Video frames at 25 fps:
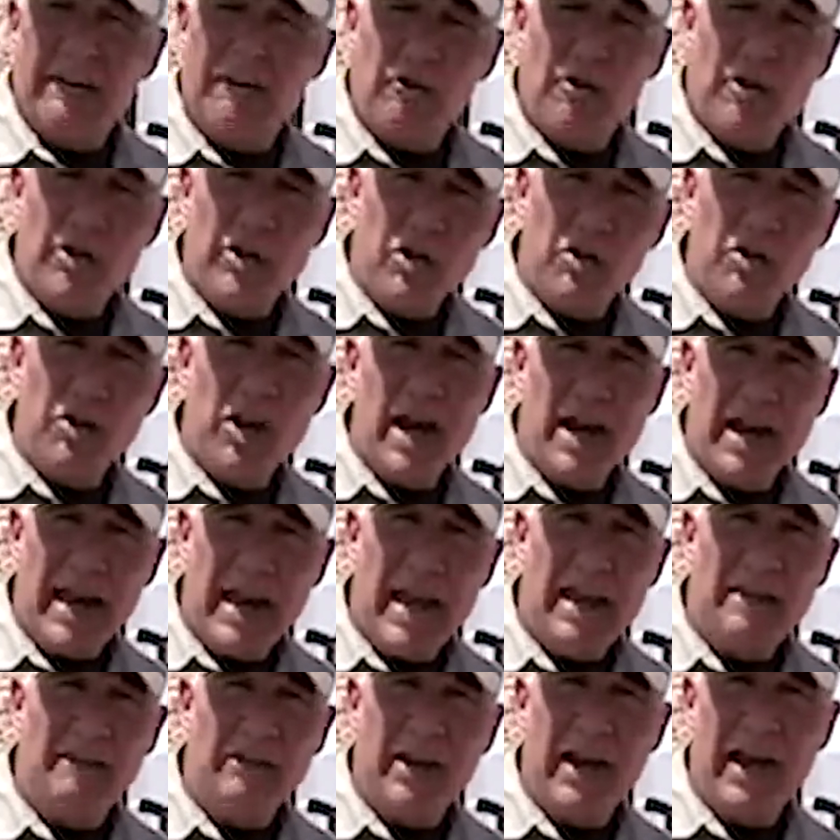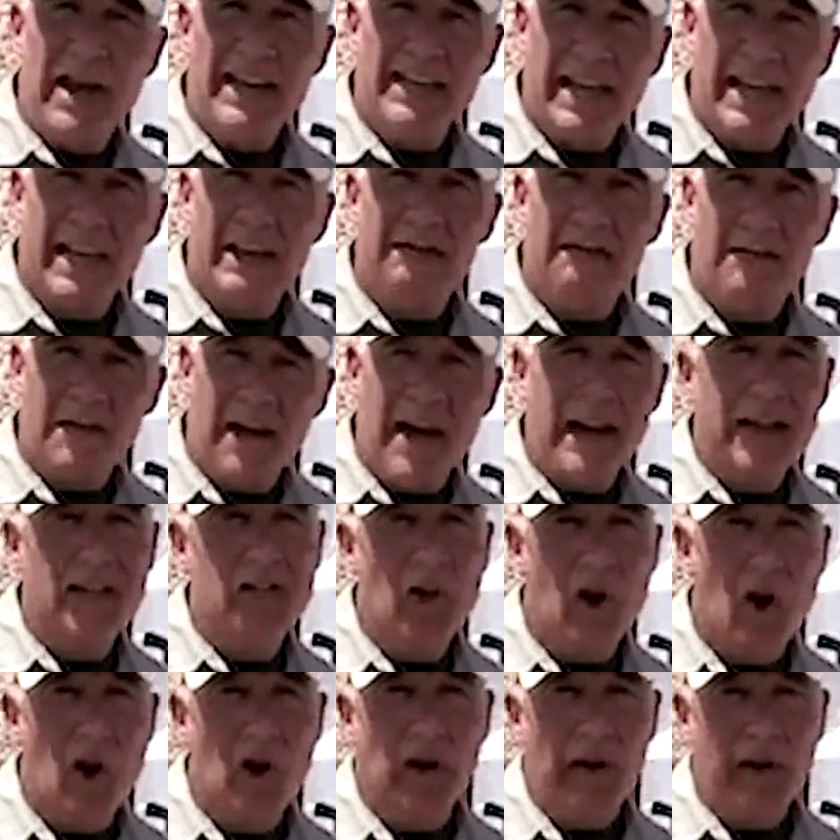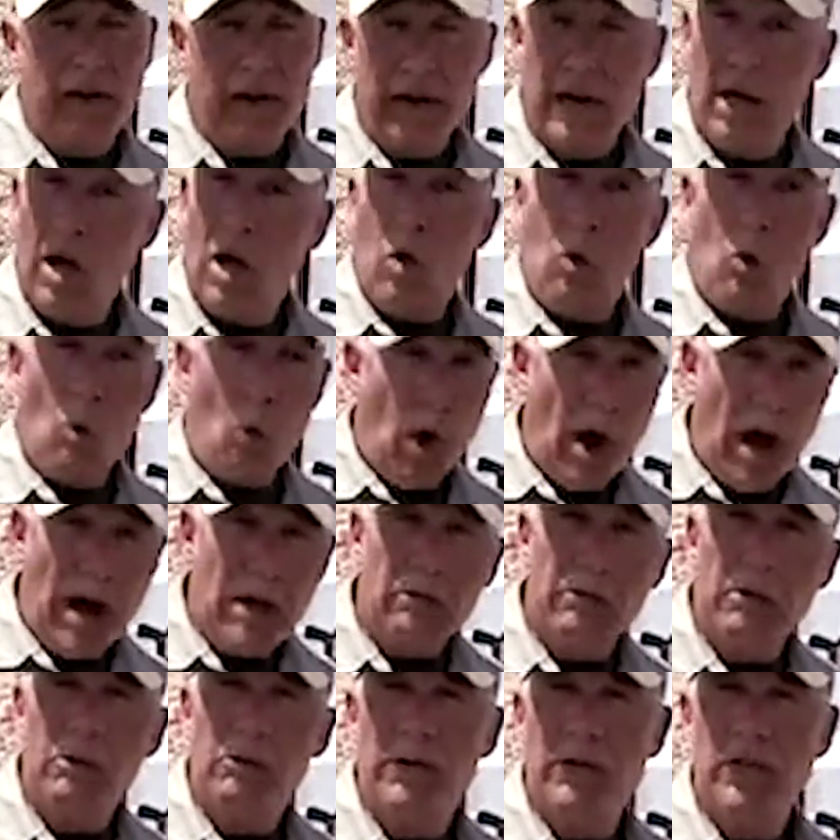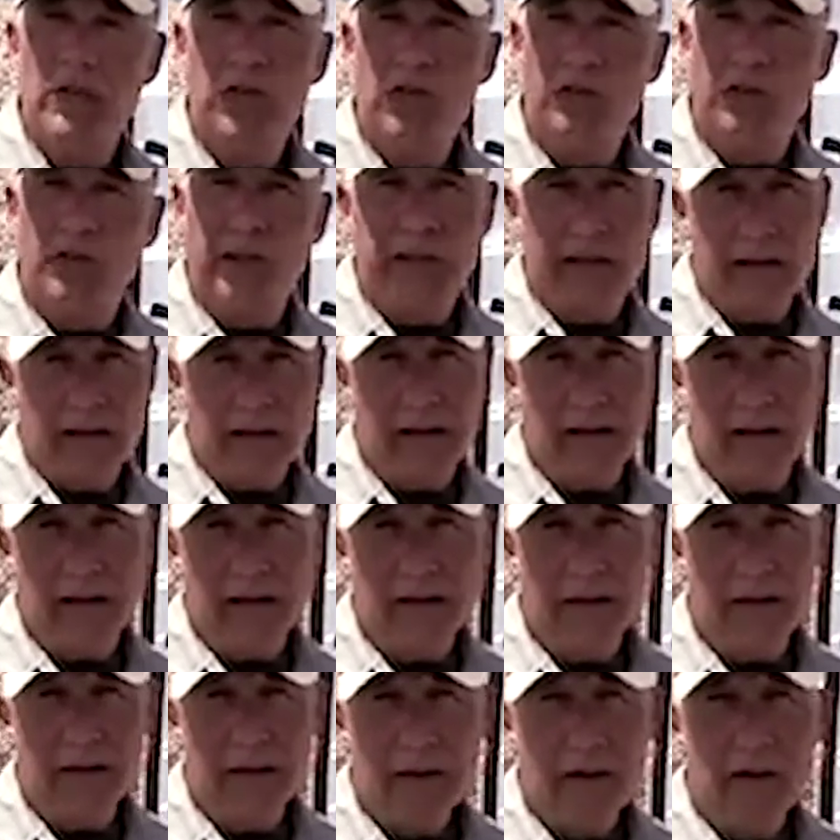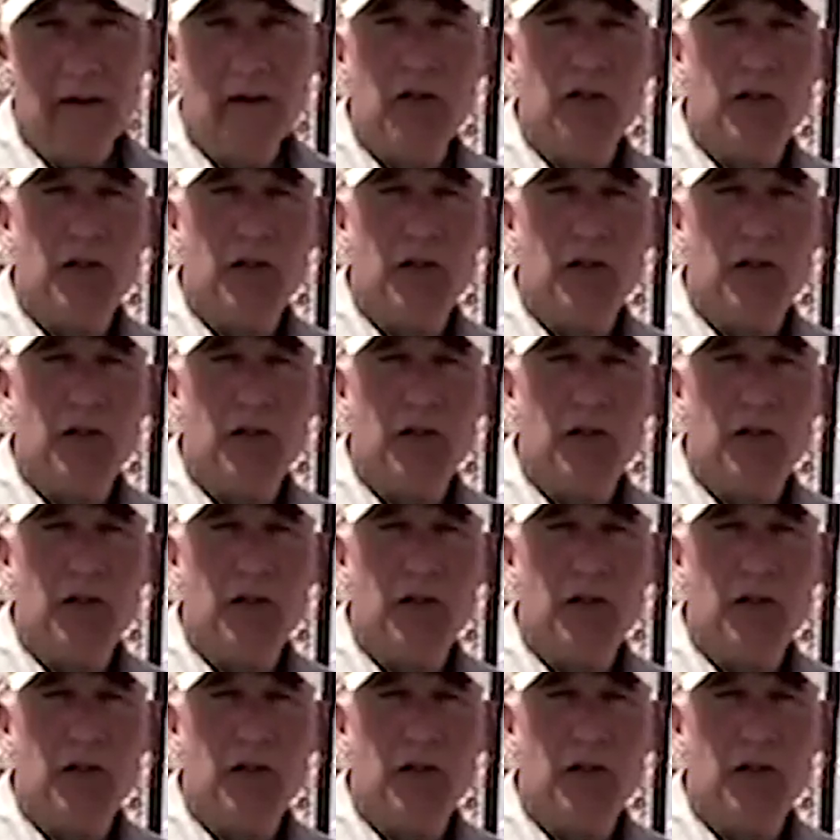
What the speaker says: If we do not have an identified target, why would we shoot the gun?